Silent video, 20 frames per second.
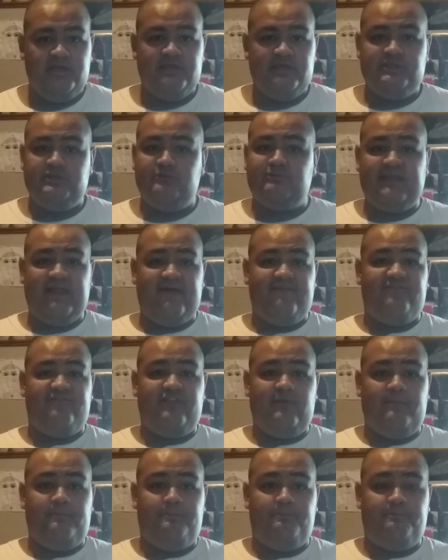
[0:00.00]
You can have
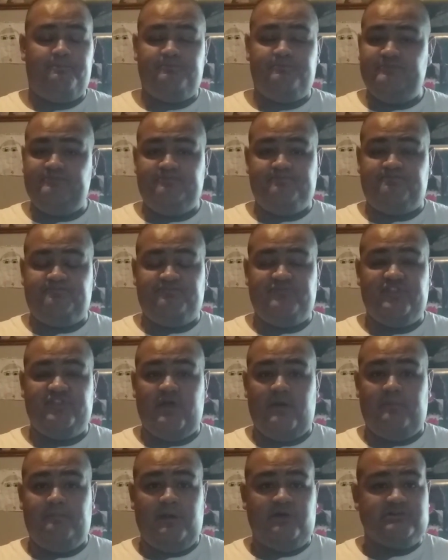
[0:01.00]

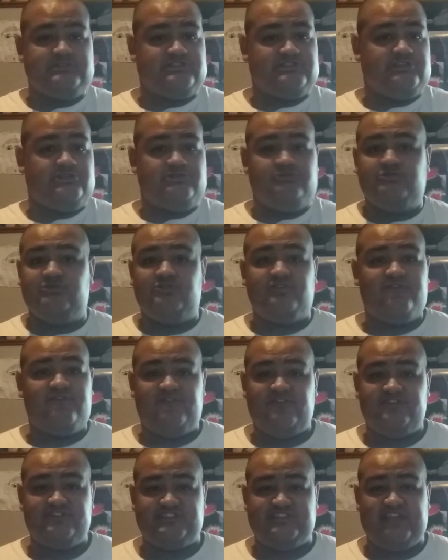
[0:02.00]
the most
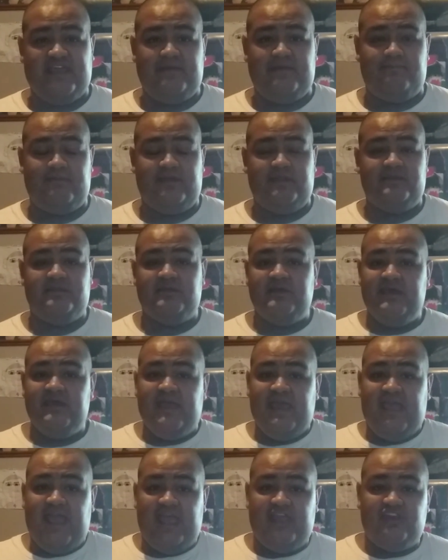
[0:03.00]
truthful statement
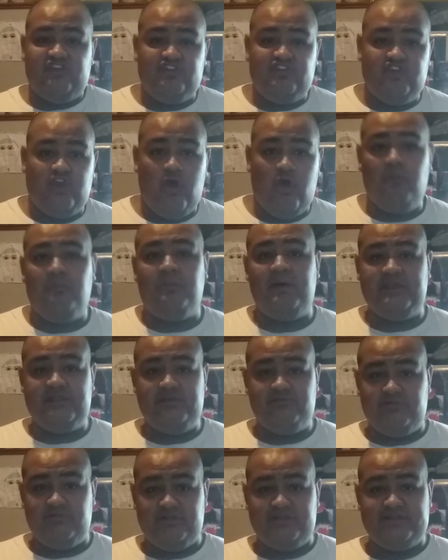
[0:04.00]
and
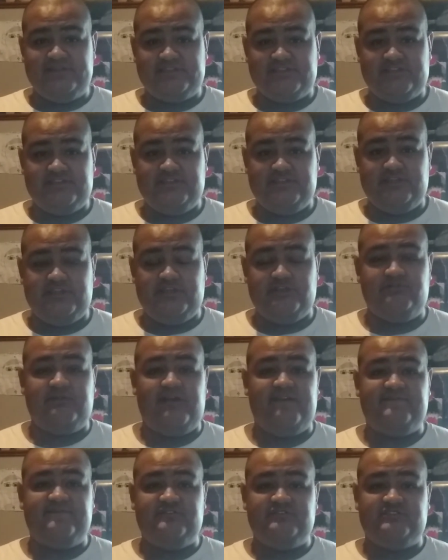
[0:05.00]
nobody will listen to you
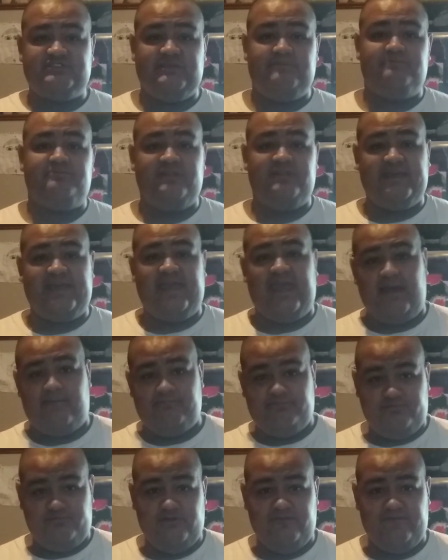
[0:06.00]
if you simply
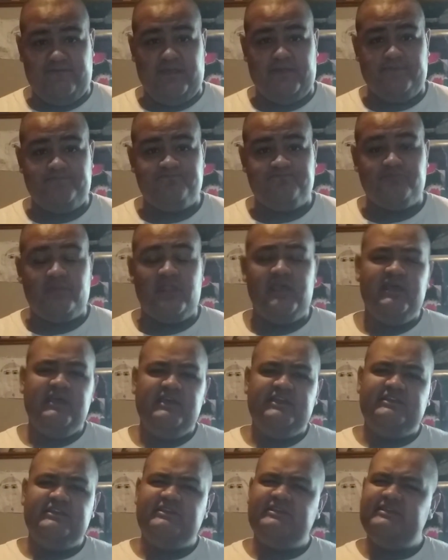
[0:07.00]
can't prove it.
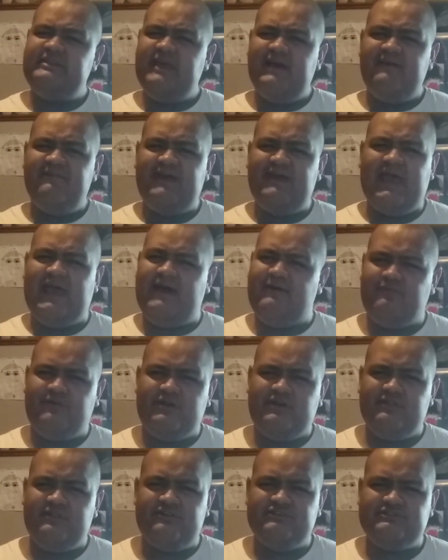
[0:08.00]
Do you ever have
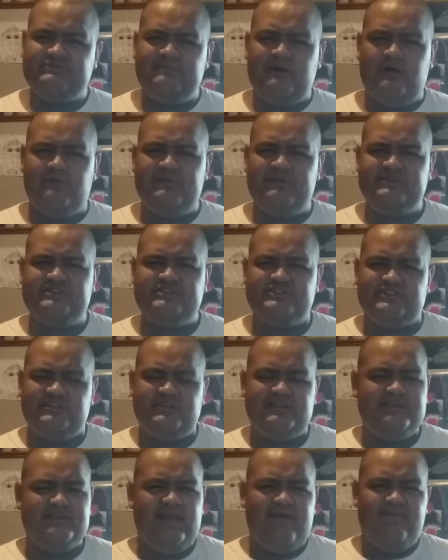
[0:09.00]
one of those moments?
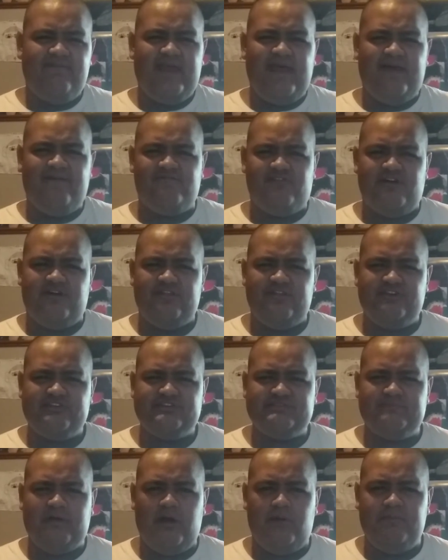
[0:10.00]
You ever have one of
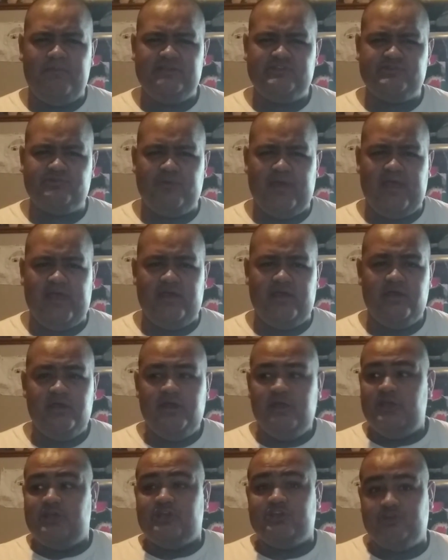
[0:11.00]
those moments where
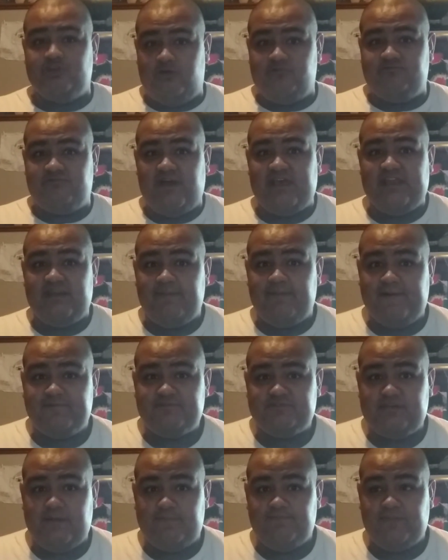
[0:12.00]
you're right
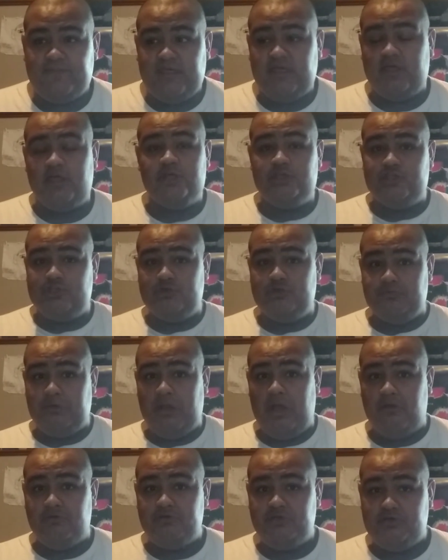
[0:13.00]
about something, you
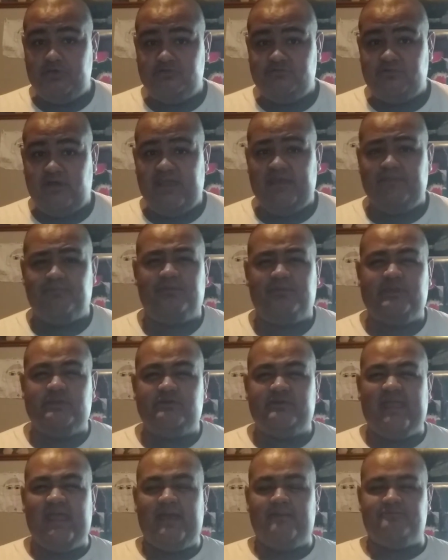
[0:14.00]
know you're right, but
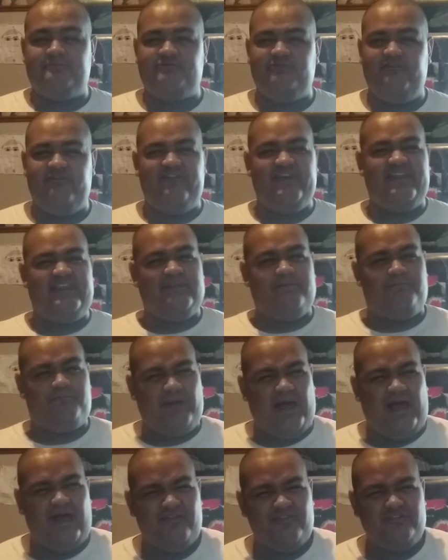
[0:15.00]
you can't prove it and it
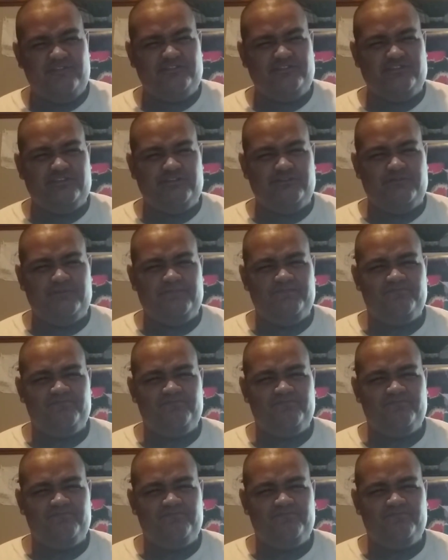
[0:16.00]
bothers you?